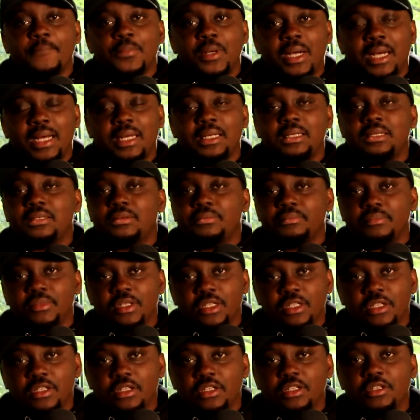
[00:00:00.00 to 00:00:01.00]
and
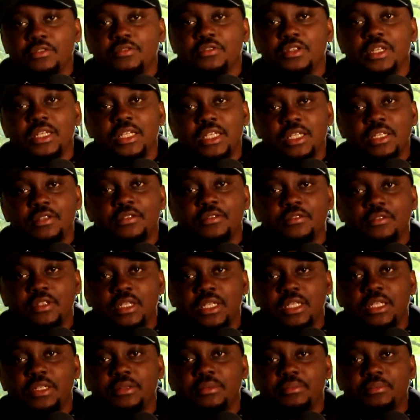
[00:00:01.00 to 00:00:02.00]
it
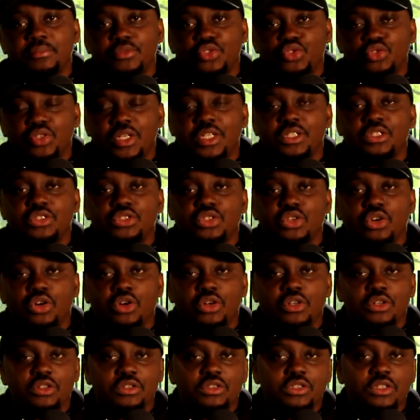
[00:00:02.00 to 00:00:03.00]
really drains
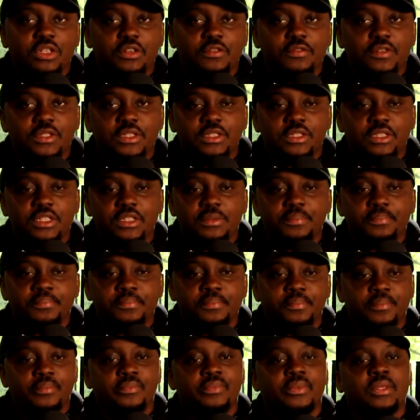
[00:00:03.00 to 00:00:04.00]
your self-esteem.
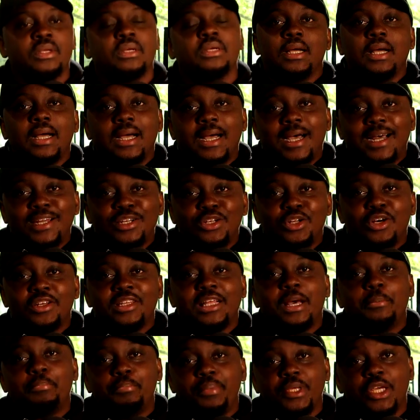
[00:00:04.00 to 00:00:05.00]

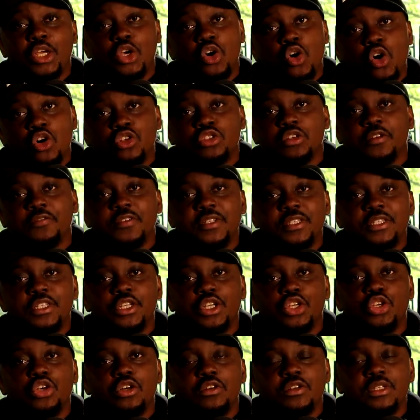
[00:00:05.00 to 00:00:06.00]
Another big cause of
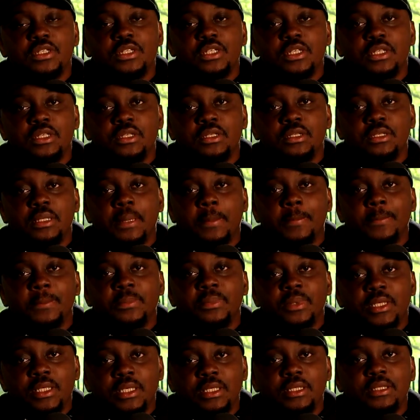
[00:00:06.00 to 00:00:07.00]
insecurity
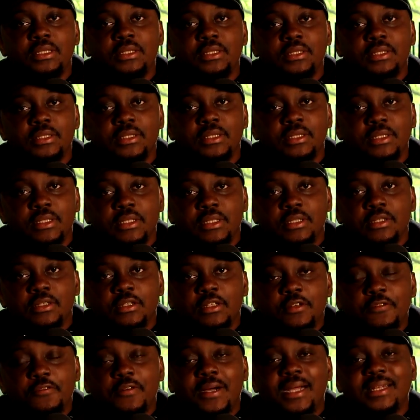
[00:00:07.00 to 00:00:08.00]
is
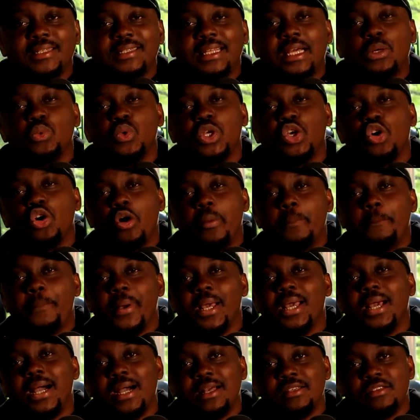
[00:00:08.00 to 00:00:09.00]
the fact that we
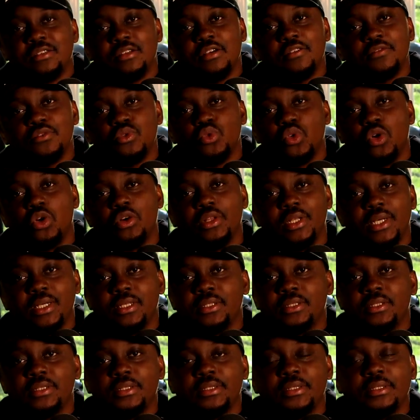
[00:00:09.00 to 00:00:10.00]
compare ourselves to
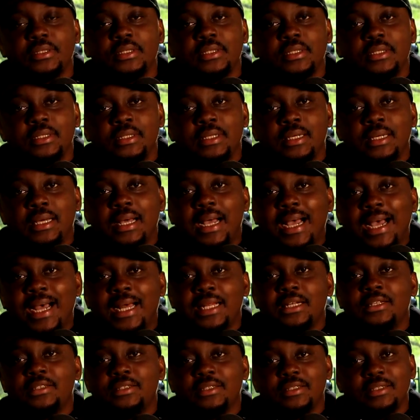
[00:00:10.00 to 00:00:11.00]
others.
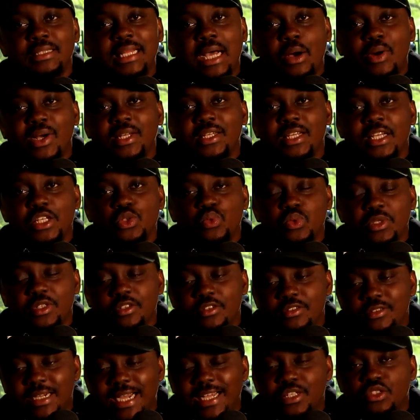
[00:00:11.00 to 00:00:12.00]
And nowadays, with
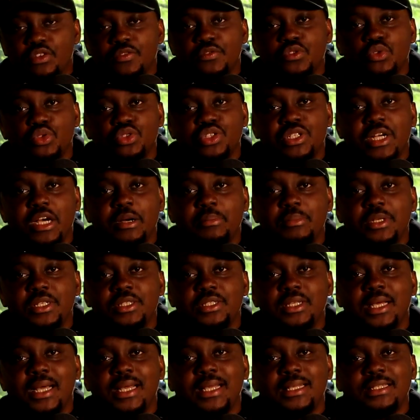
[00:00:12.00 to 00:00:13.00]
the rise of social
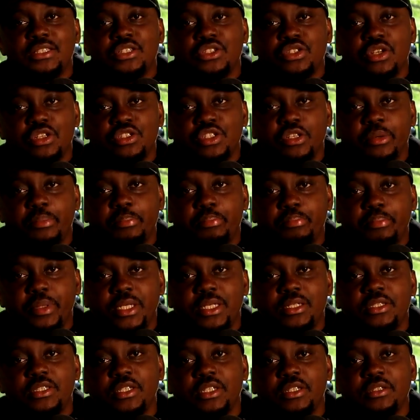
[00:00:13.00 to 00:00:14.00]
media, it's such a
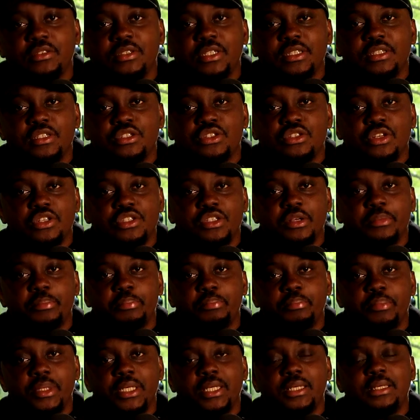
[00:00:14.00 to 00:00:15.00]
big deal. This is such a
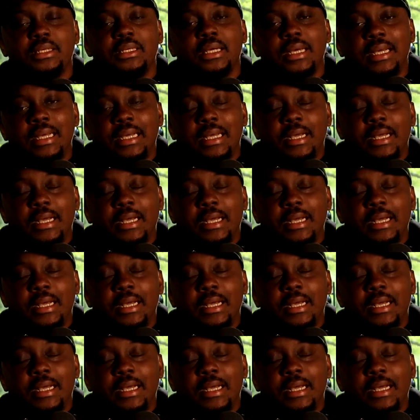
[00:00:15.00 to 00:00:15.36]
big